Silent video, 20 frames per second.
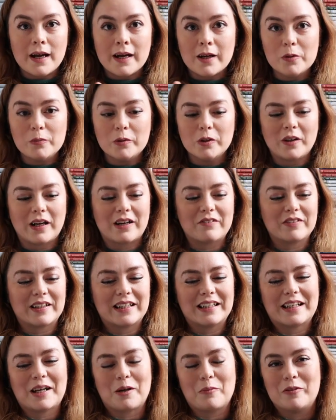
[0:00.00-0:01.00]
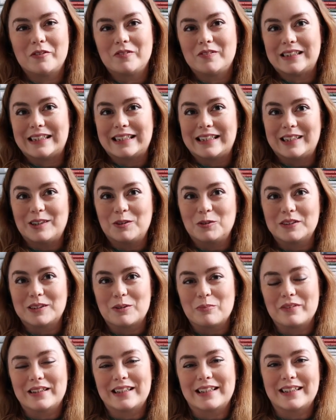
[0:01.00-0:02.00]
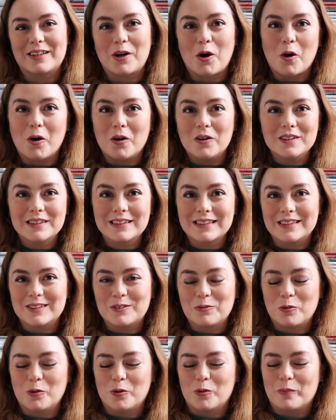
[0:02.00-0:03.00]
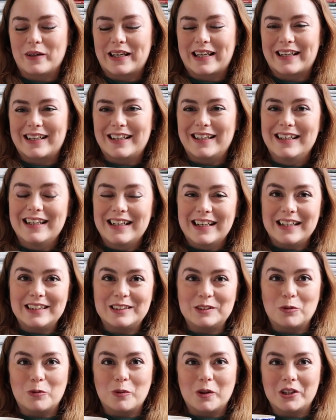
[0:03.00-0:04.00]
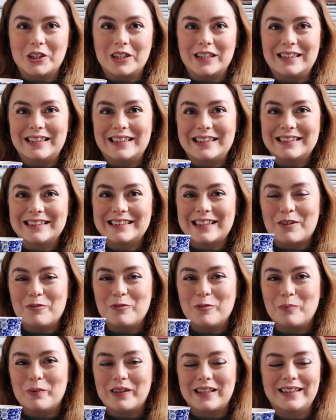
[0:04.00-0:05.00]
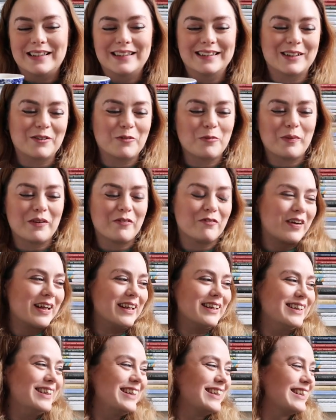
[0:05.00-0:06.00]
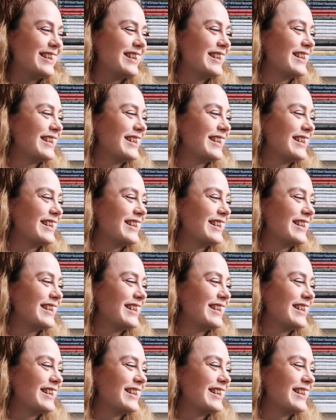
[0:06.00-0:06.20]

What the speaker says: I hope you're having a cup of tea or something hot and warming as you're watching this. That would be fun.